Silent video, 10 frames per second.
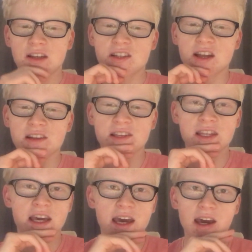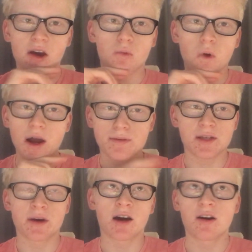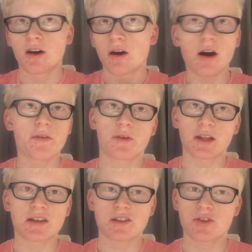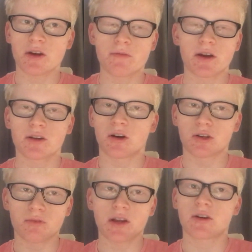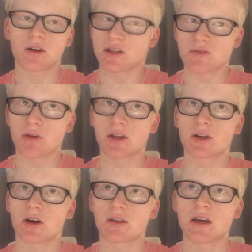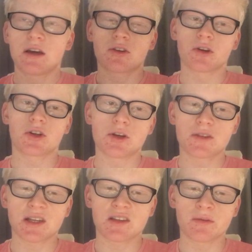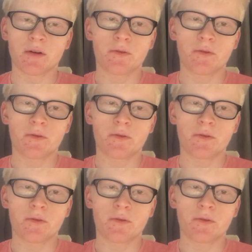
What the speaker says: Studs in the air, wipes him out. I think that's a straight red card. A red card is a red card. Donahue sends him off.